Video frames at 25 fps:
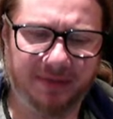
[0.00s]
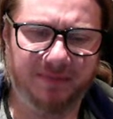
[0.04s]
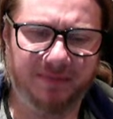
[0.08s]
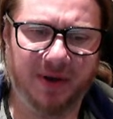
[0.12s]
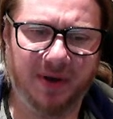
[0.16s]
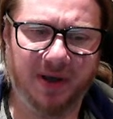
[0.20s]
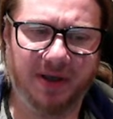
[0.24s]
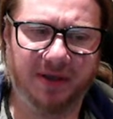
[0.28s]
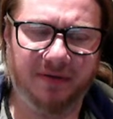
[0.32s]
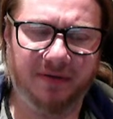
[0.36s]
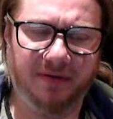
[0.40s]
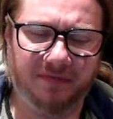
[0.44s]

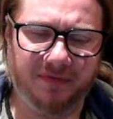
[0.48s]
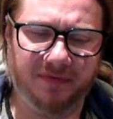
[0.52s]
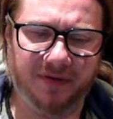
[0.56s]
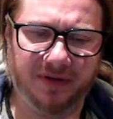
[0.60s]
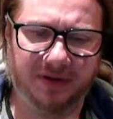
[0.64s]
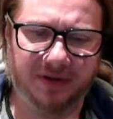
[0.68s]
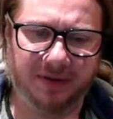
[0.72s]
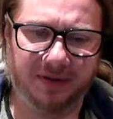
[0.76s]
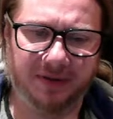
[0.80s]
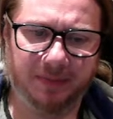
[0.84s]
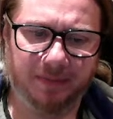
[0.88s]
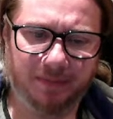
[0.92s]
by
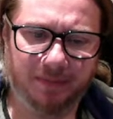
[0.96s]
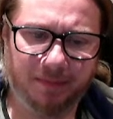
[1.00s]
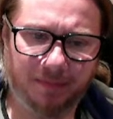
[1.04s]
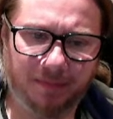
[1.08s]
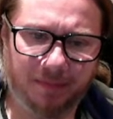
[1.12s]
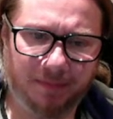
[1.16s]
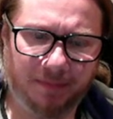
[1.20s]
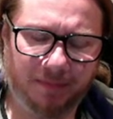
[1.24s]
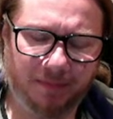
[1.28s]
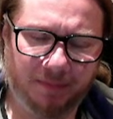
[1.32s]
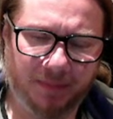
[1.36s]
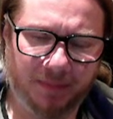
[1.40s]
Vidit,
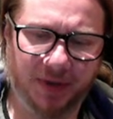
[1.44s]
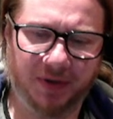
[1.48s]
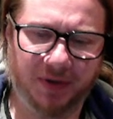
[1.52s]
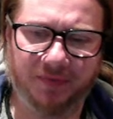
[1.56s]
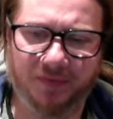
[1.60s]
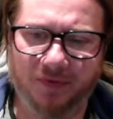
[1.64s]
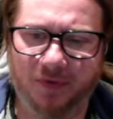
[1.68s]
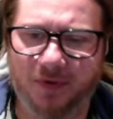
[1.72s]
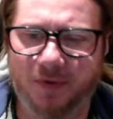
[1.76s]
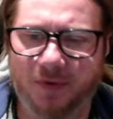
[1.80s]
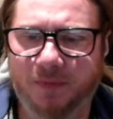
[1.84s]
b4.